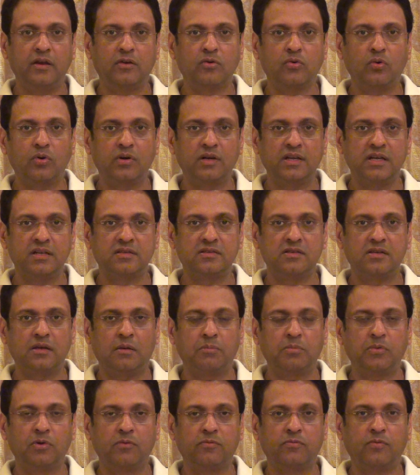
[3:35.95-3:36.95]
it could test
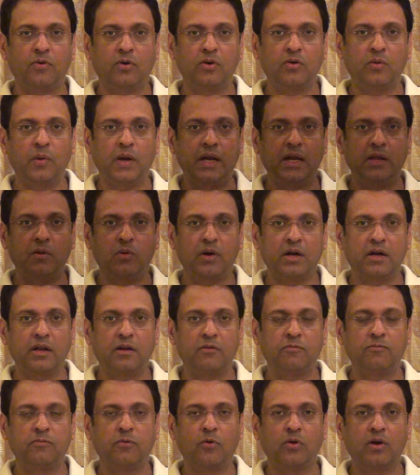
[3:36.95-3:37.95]
up to 421
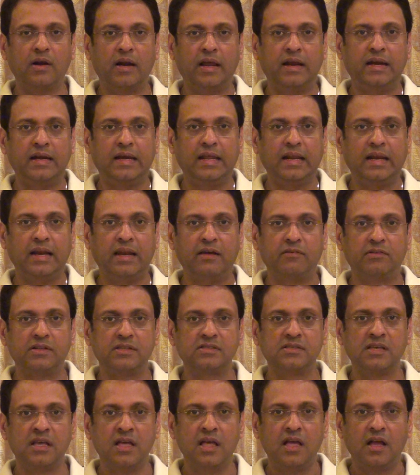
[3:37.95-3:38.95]
and 419
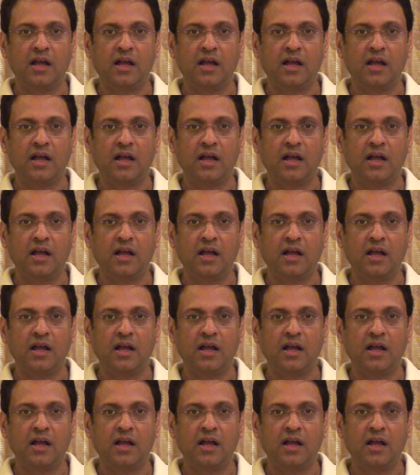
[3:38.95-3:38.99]
levels.